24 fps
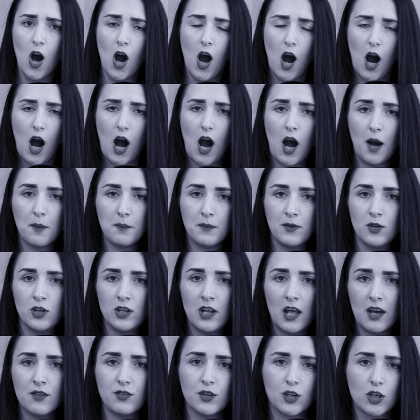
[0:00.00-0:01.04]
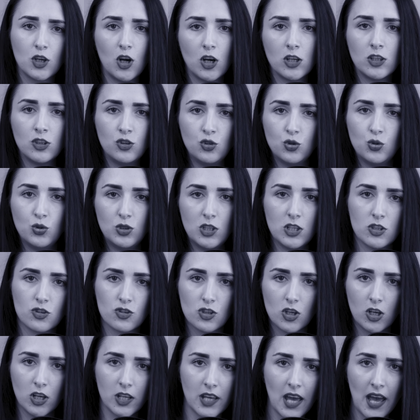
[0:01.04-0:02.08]
I'm never gonna do this
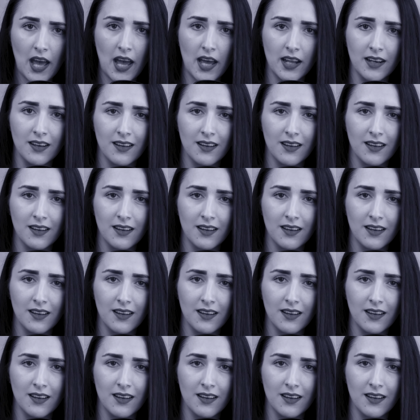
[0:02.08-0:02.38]
again.